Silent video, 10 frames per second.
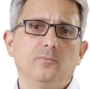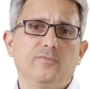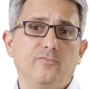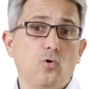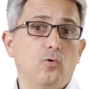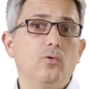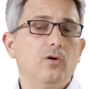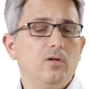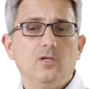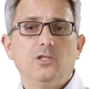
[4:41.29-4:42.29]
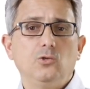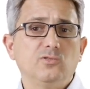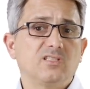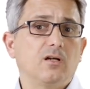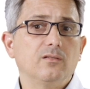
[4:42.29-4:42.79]
before you
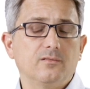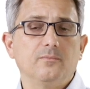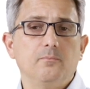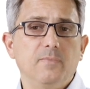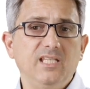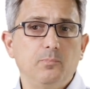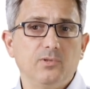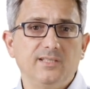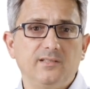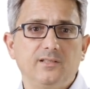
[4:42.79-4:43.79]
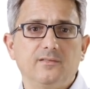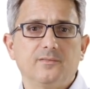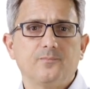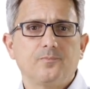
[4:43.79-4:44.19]
start manipulating it.